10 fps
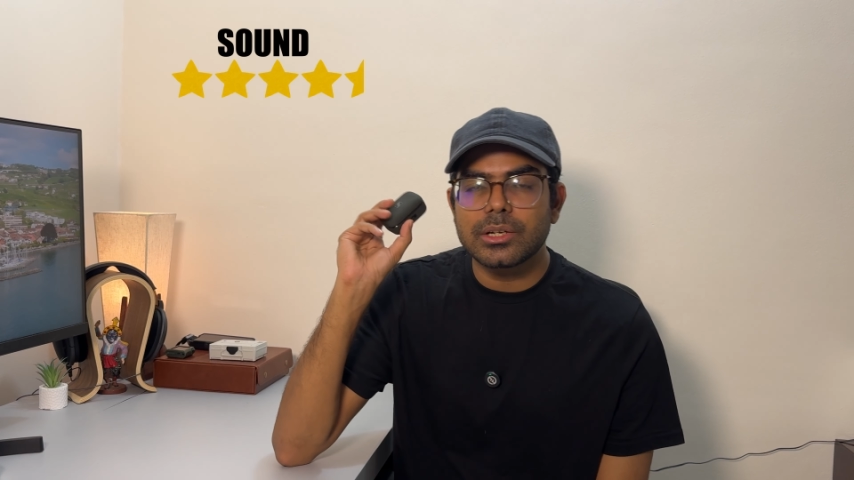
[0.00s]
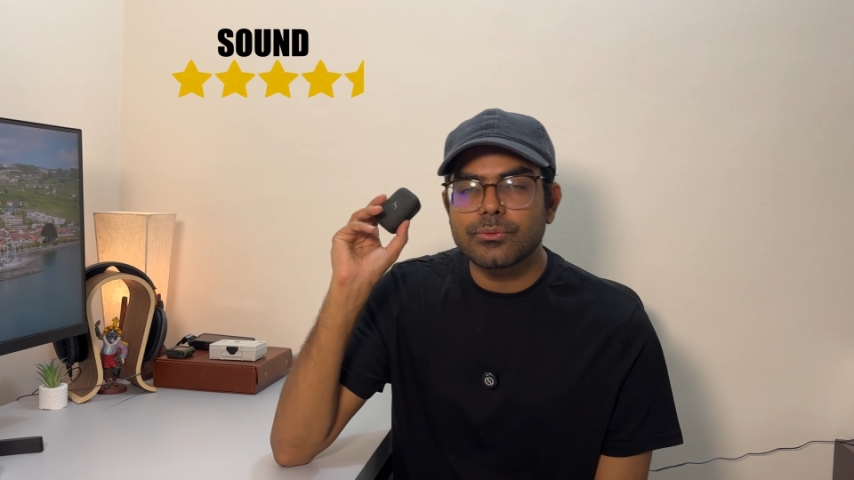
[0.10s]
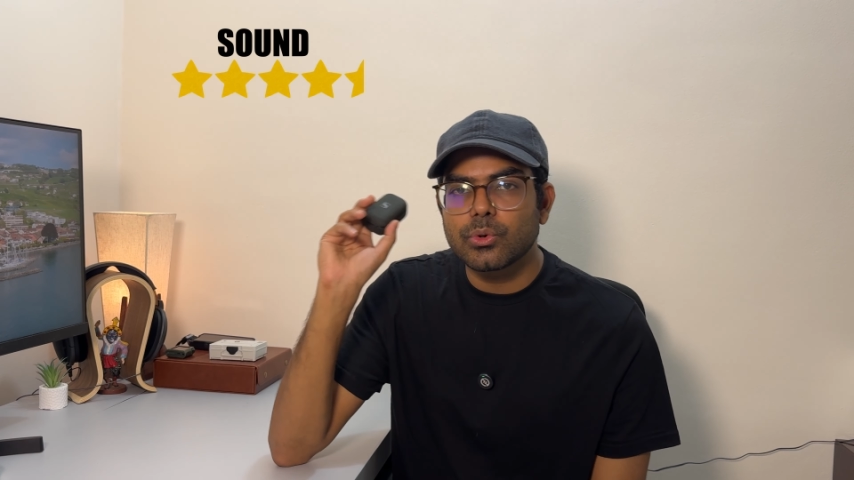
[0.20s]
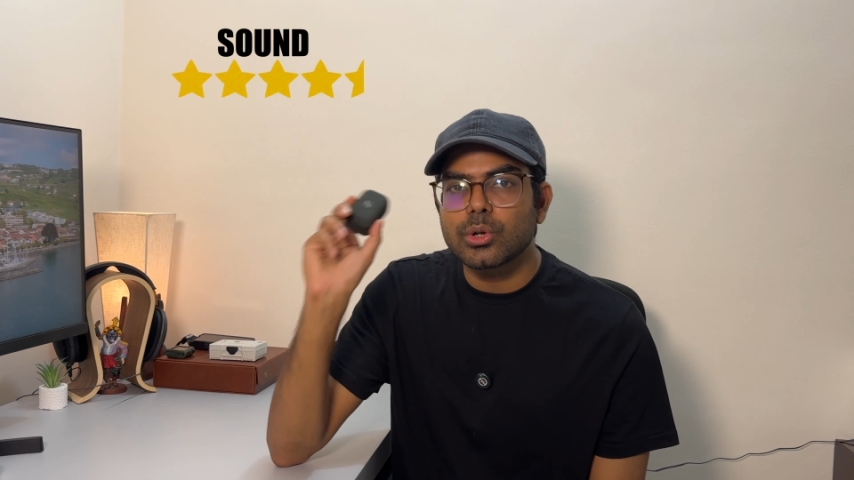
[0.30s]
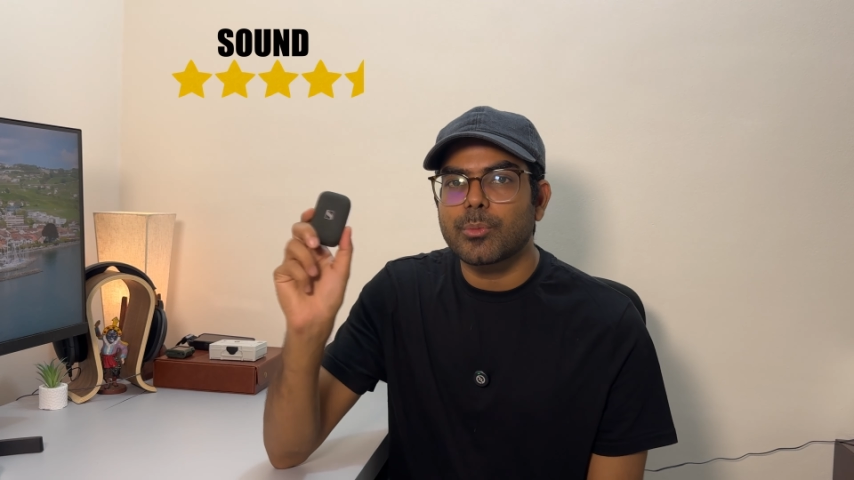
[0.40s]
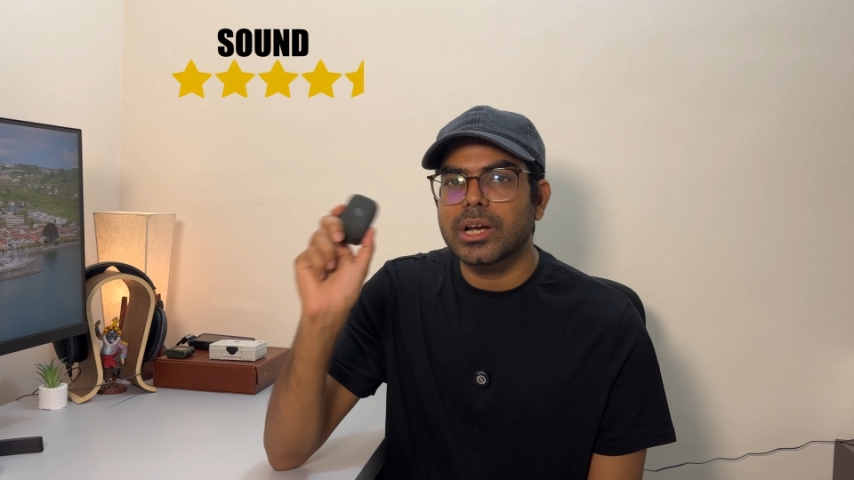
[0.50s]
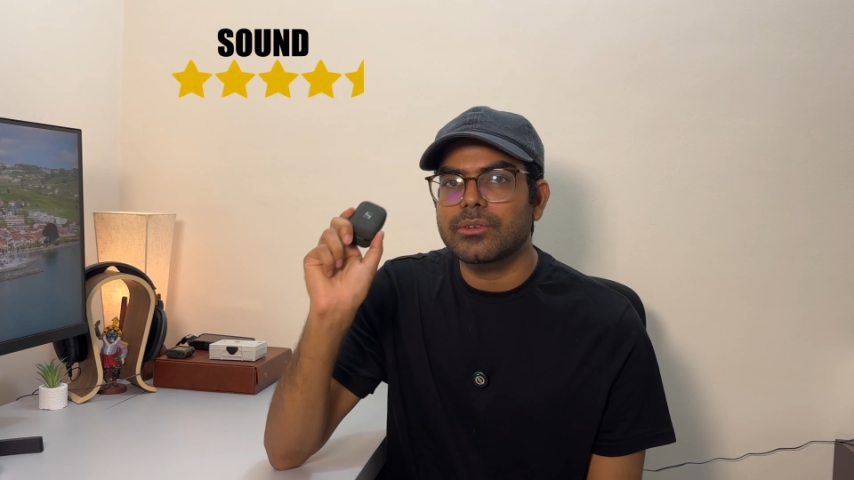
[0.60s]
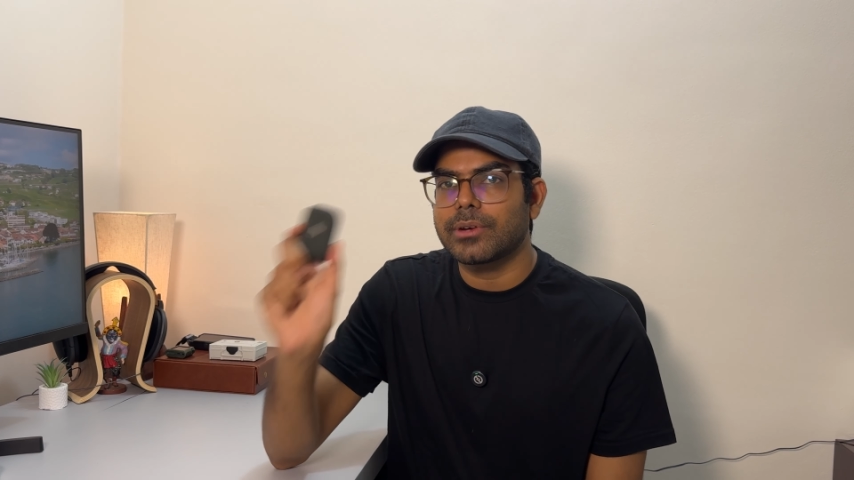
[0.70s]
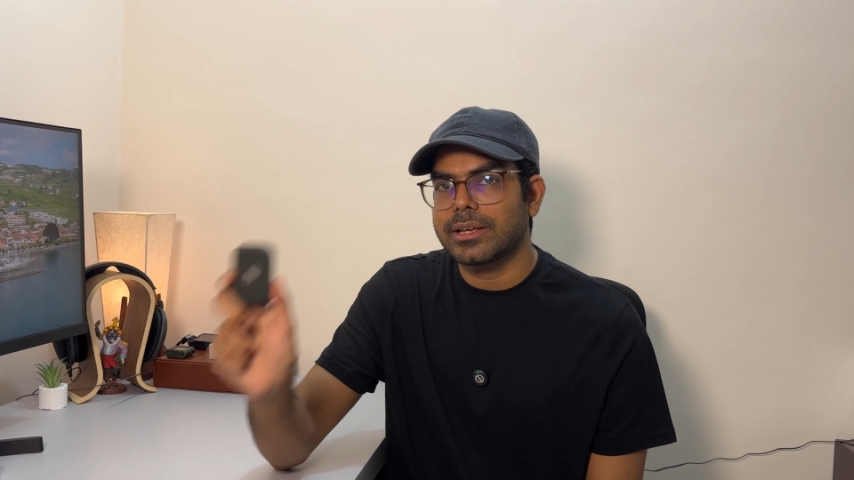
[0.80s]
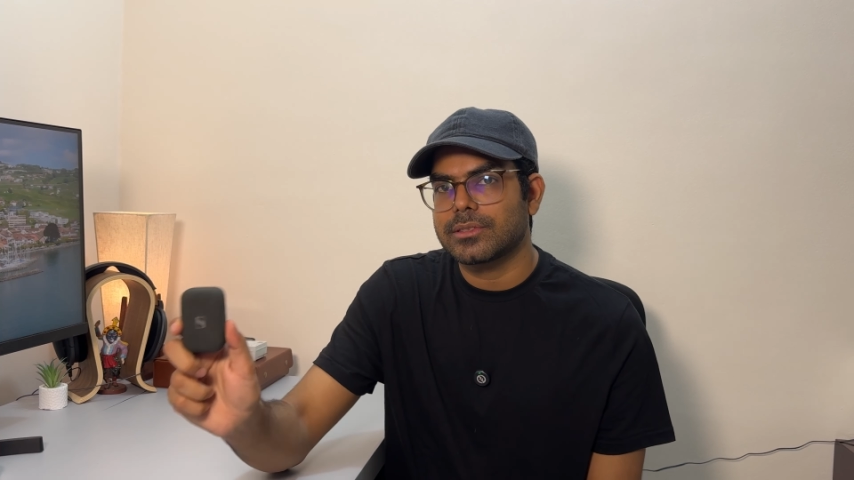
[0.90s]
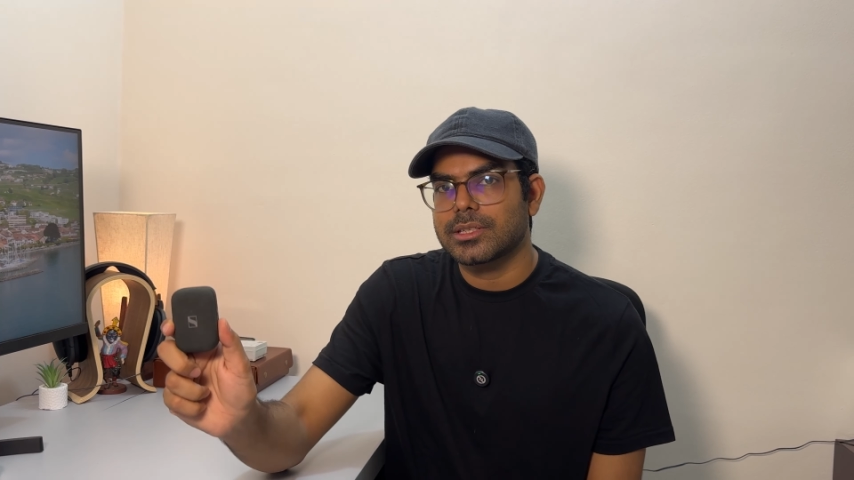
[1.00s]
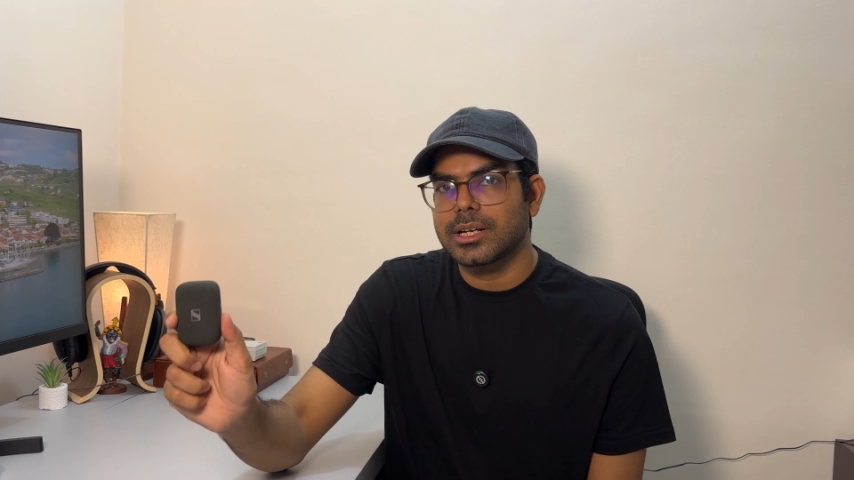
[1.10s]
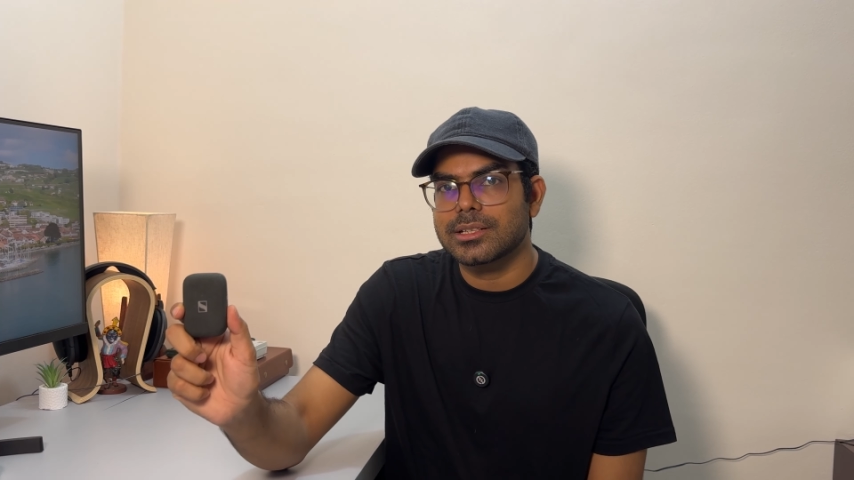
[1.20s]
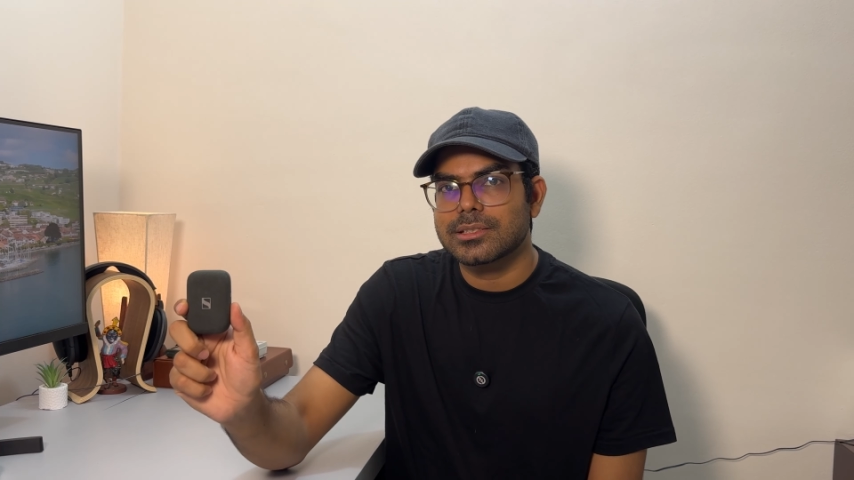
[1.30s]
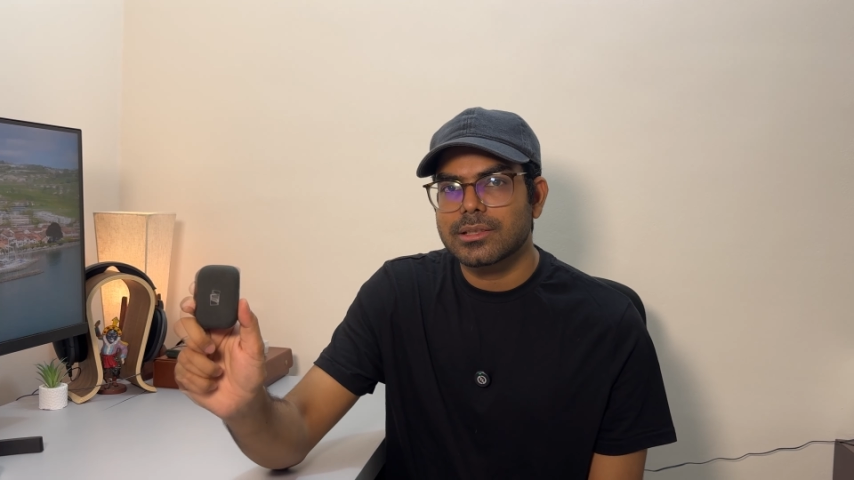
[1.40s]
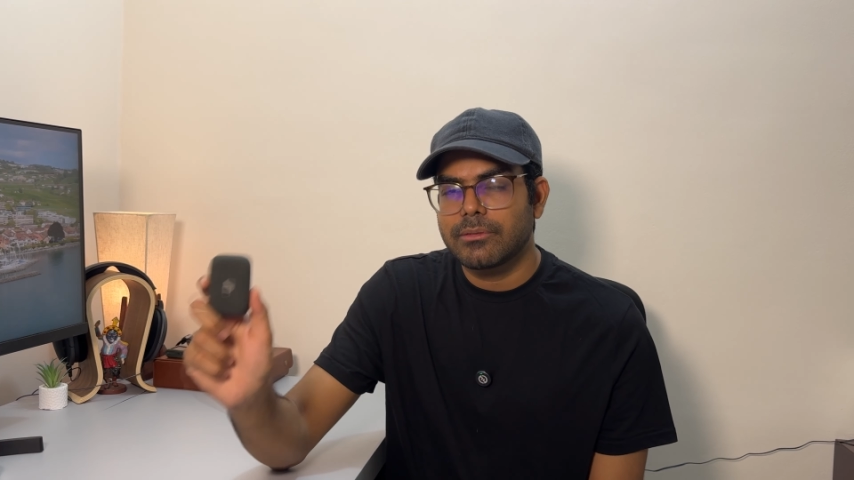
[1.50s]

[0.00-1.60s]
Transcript: 4.5 stars.